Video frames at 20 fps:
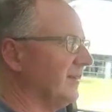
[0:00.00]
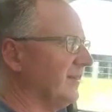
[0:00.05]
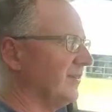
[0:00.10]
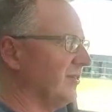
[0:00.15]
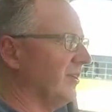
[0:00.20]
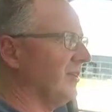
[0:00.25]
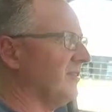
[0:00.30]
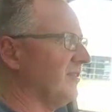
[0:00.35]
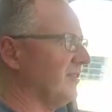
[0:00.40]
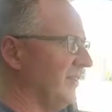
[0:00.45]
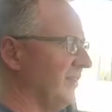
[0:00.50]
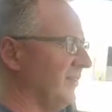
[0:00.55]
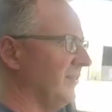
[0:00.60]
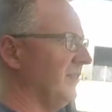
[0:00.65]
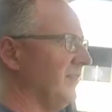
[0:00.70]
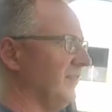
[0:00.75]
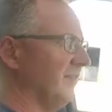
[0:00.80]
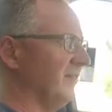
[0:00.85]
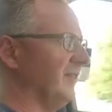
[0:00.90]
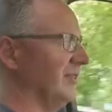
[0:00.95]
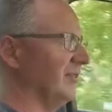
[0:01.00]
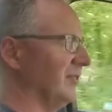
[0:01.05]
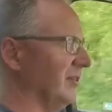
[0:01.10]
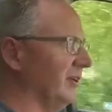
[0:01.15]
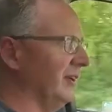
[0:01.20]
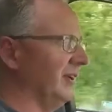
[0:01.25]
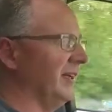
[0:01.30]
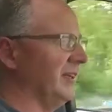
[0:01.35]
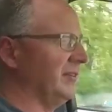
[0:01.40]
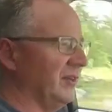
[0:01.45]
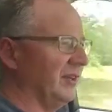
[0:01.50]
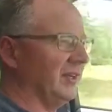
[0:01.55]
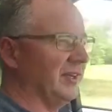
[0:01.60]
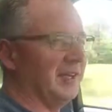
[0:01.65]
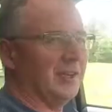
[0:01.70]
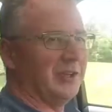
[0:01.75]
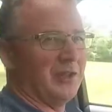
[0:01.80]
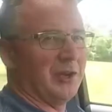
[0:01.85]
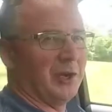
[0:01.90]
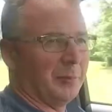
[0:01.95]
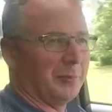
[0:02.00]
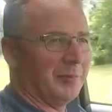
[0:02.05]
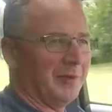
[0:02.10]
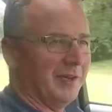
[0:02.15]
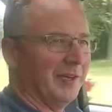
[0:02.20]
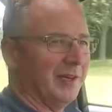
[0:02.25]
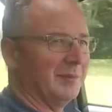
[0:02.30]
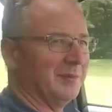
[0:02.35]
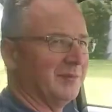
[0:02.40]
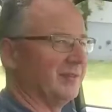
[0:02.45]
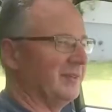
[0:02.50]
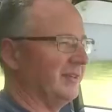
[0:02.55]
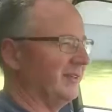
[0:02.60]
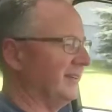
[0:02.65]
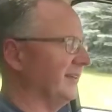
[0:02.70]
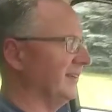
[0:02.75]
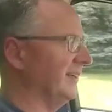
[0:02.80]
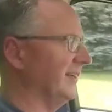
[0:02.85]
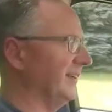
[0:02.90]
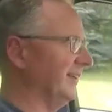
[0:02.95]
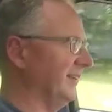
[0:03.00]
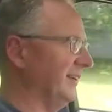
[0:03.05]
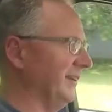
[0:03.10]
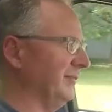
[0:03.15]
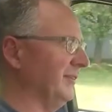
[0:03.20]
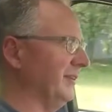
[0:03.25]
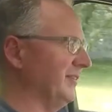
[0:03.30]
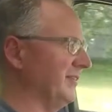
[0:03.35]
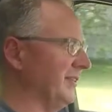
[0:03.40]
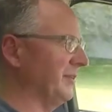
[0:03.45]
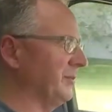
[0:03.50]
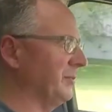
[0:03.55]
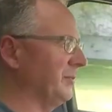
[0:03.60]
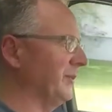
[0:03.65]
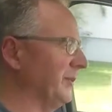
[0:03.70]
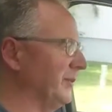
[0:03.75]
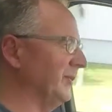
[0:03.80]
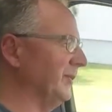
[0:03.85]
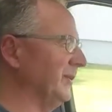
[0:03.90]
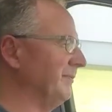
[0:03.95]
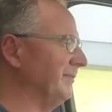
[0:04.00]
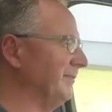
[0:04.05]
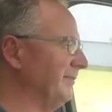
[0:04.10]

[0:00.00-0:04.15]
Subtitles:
Exhaust sound is good. As you get in the RPMs, it definitely sounds pretty cool.